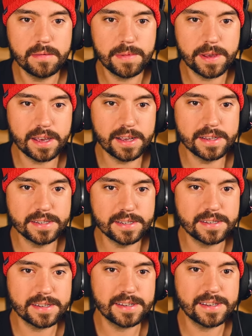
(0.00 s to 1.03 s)

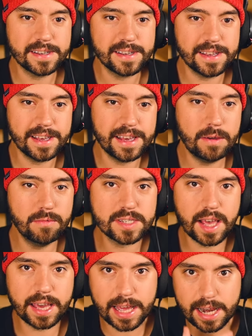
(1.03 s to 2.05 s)
Because he was
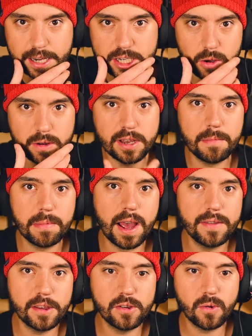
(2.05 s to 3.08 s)
like getting choked up
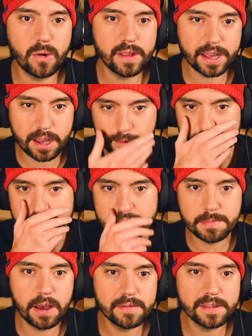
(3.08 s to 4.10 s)
behind the door, like covering his
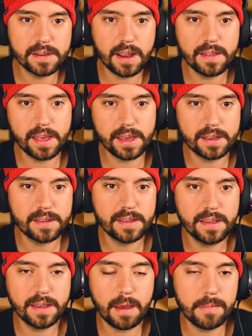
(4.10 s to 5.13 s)
mouth to not, like,
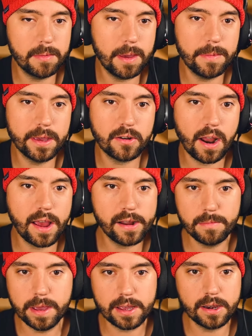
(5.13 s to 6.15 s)
I mean, maybe cry or
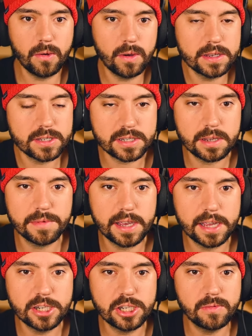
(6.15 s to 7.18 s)
make a noise or something.
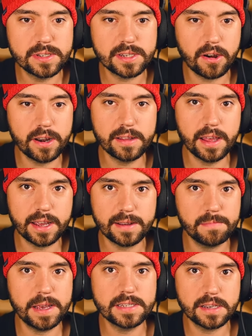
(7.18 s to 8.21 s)
And she was already like
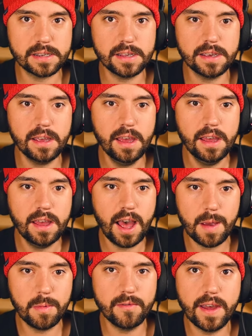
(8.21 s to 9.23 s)
basically
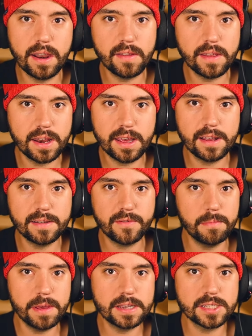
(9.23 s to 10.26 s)
hyperventilating
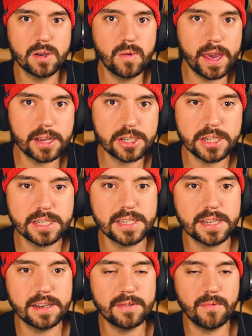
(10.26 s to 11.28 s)
from being so anxious
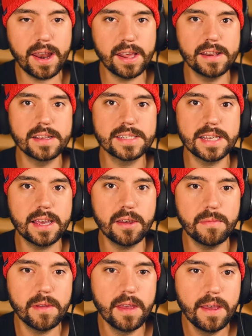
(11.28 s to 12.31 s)
and ready to see him.